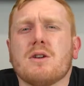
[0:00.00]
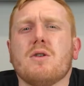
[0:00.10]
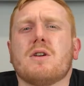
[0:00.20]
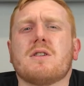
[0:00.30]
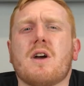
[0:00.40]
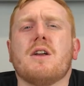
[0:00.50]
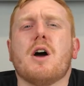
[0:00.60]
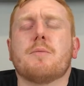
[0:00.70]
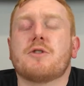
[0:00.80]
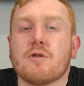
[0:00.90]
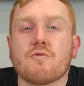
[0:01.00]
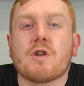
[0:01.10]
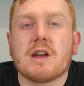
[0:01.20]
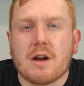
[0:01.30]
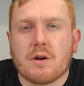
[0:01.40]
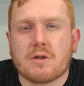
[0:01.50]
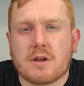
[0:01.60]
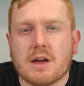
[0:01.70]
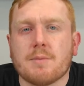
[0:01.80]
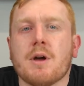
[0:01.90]
you can sign up to the REGO
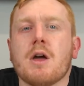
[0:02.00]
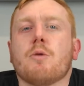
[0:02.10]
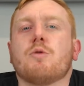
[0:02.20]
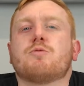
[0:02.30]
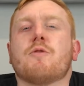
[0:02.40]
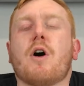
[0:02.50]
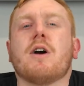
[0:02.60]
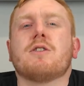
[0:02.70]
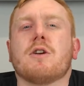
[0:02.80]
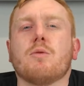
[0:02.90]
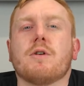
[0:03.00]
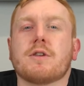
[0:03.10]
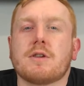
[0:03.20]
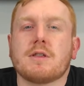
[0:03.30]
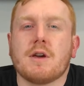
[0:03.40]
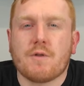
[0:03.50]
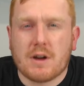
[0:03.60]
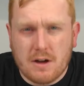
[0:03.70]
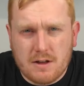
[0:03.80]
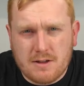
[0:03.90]
scheme, which provides you with a
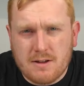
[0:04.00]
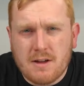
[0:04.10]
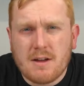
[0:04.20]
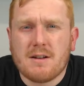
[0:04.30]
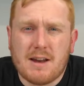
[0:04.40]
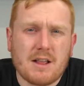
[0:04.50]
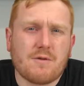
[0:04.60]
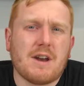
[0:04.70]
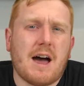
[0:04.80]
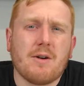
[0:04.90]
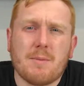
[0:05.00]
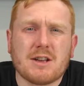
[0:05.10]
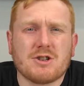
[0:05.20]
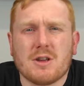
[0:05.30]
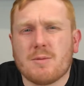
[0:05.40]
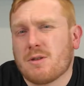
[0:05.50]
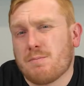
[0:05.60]
certificate, let's for now imagine them as a